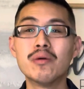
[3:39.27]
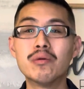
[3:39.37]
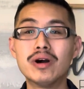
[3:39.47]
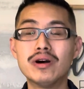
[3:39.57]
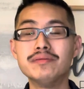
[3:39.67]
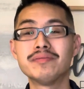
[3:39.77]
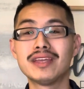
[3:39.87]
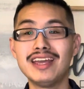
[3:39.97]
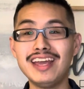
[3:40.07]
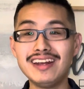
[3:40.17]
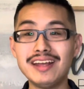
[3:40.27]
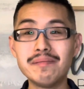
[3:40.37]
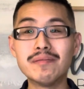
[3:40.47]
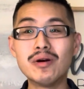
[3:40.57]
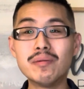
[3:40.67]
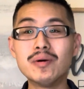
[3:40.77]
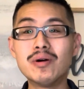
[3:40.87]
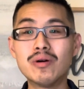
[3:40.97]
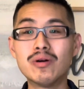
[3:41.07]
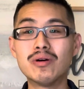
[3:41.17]
Well, in a mobile
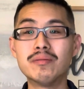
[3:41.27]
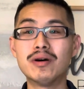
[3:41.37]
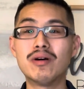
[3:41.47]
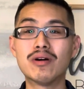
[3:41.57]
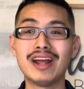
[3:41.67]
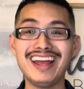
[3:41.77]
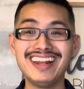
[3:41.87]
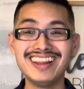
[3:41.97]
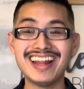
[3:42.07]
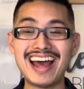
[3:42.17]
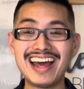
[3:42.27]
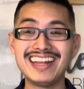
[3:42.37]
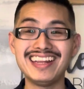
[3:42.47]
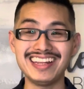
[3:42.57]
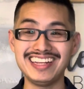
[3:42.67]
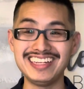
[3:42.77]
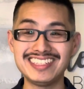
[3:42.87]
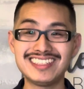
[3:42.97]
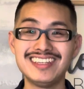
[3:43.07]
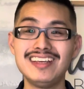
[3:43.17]
home or a land
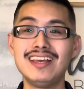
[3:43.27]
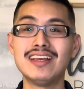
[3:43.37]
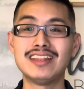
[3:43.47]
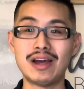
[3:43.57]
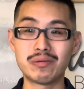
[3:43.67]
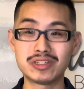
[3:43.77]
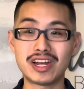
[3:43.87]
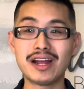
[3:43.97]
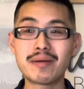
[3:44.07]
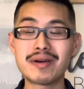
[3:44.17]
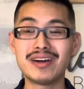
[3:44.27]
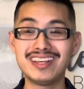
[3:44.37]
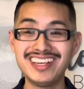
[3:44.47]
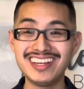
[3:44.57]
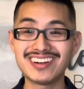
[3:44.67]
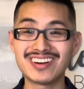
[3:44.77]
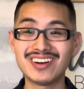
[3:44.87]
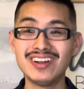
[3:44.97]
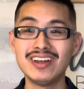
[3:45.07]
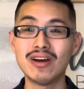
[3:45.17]
lease that we're talking about
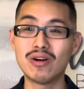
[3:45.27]
here,